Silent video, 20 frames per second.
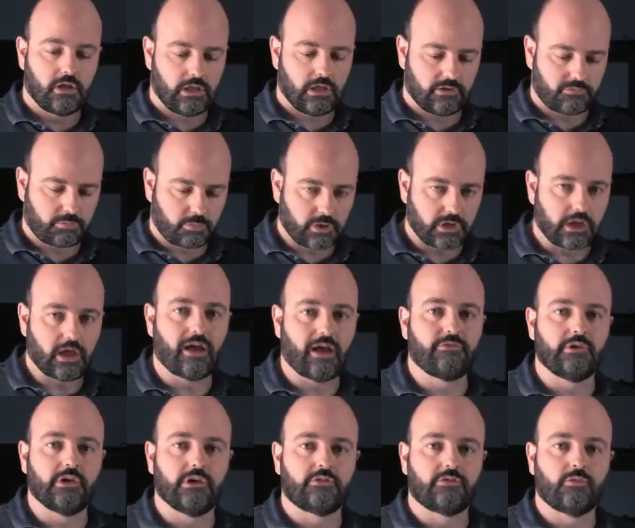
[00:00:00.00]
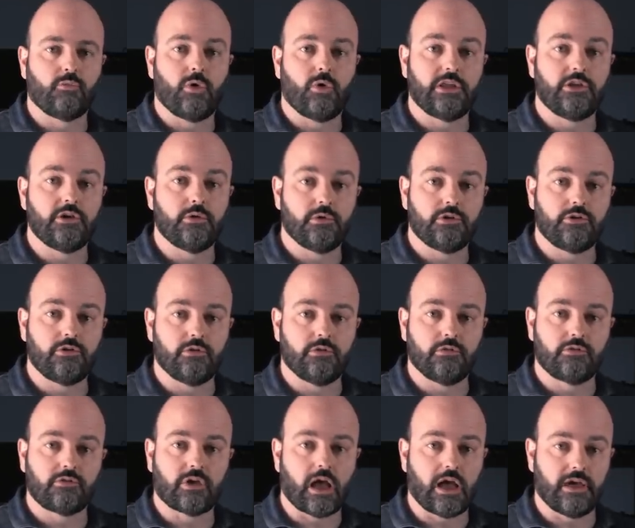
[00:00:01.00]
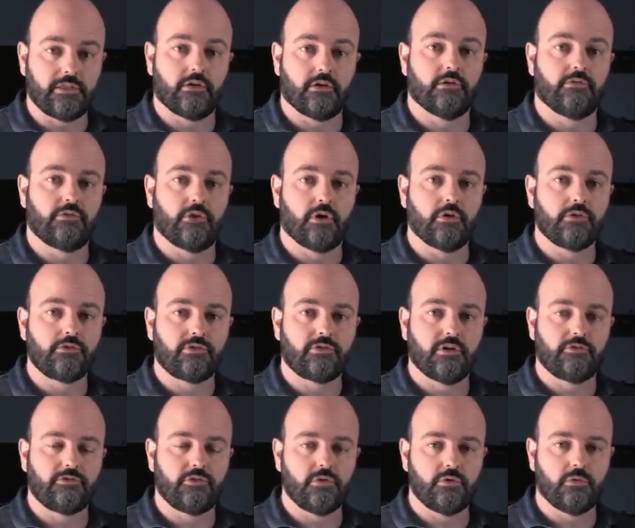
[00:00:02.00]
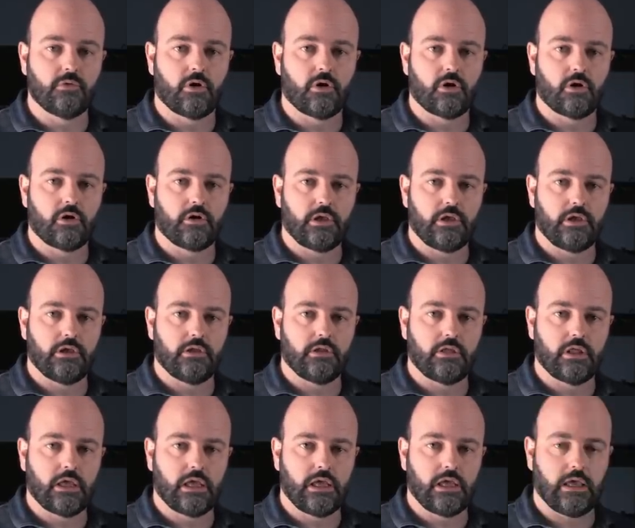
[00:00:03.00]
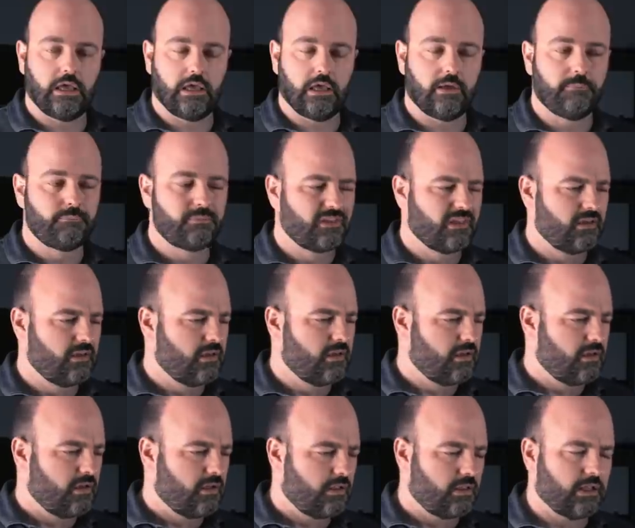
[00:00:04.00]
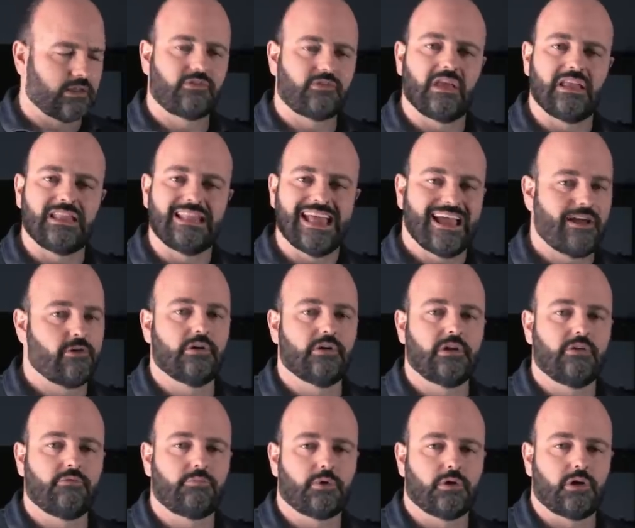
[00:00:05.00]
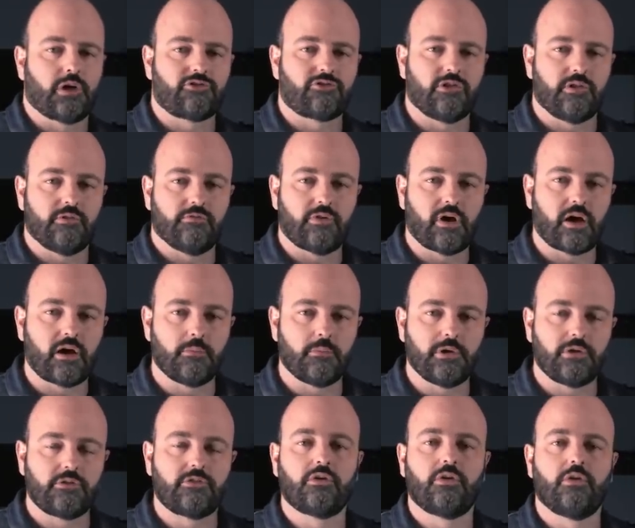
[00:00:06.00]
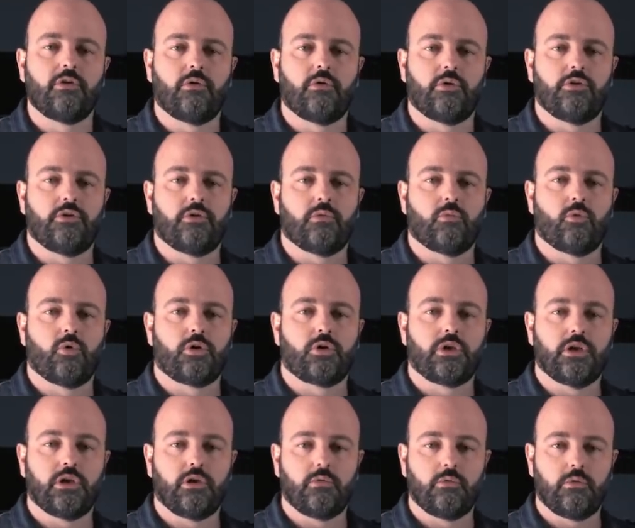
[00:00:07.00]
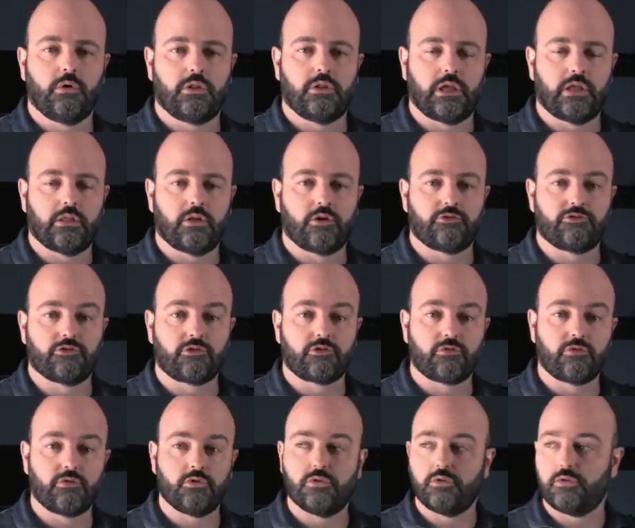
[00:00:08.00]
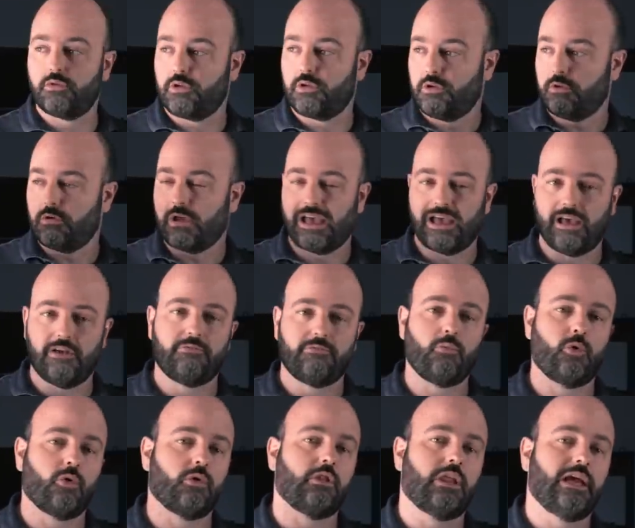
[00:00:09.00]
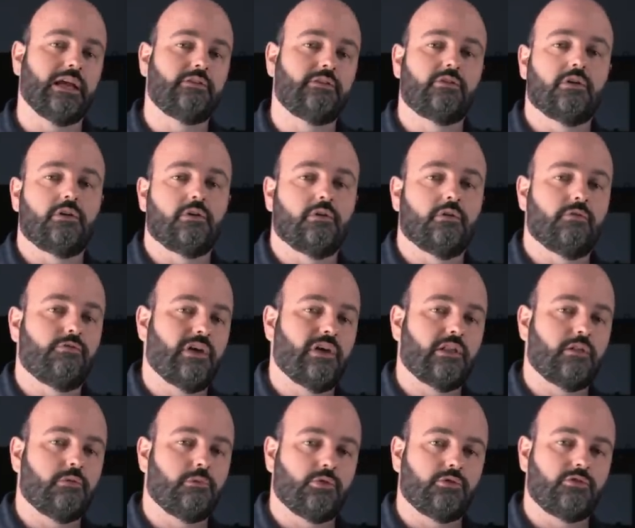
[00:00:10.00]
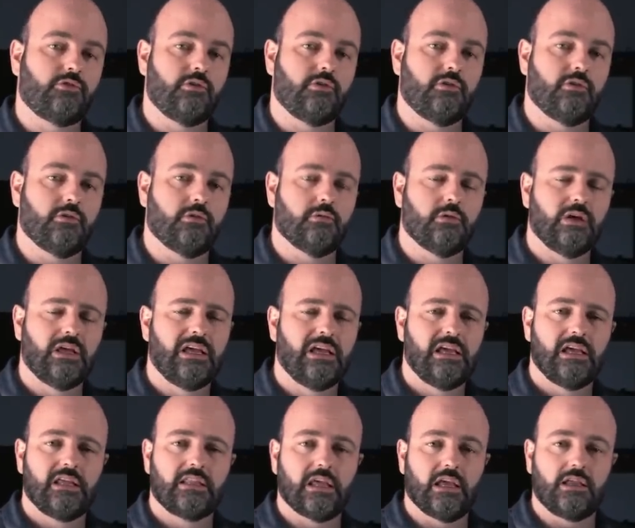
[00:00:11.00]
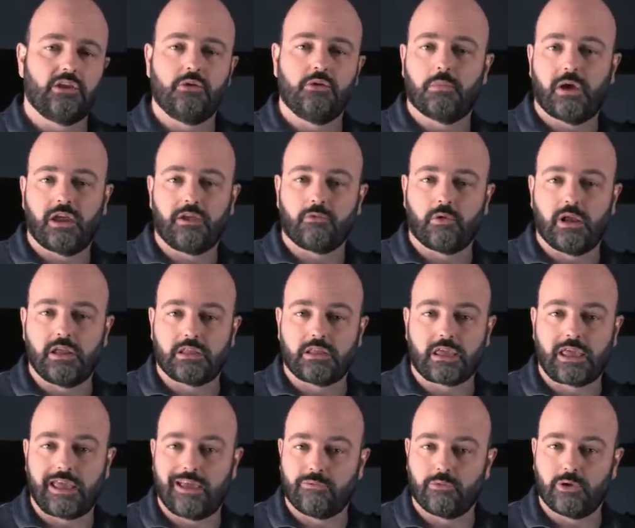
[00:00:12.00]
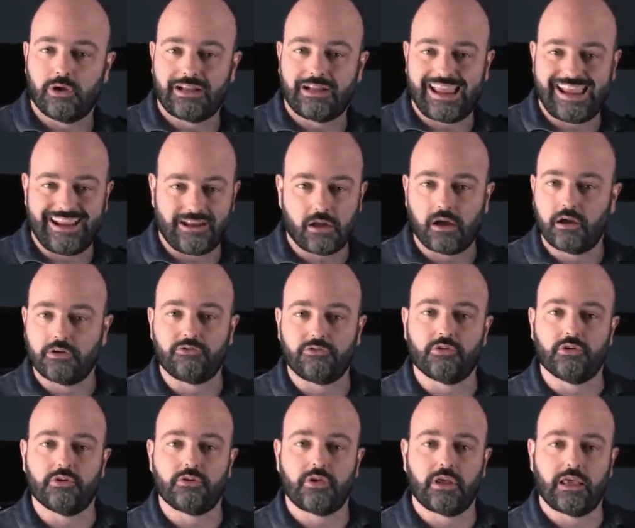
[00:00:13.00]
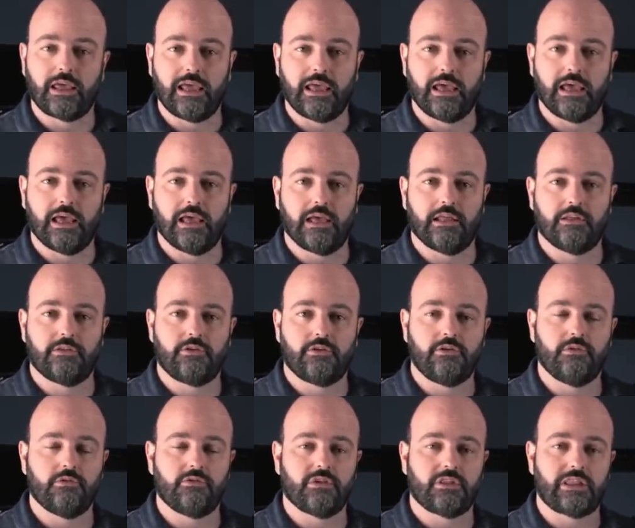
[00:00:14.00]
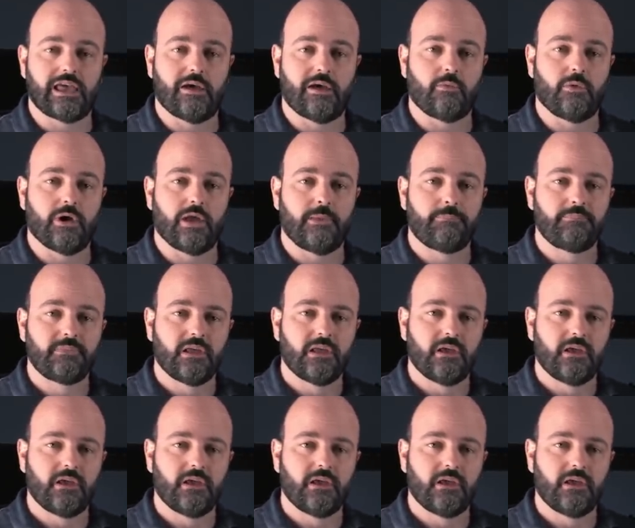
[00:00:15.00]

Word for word: it's pretty obvious when you would use either of those. If you are in a, let's say, narrative production environment or you're working with a larger crew, you have more lights that are available to you then you might rate the camera at 800 and use it that way.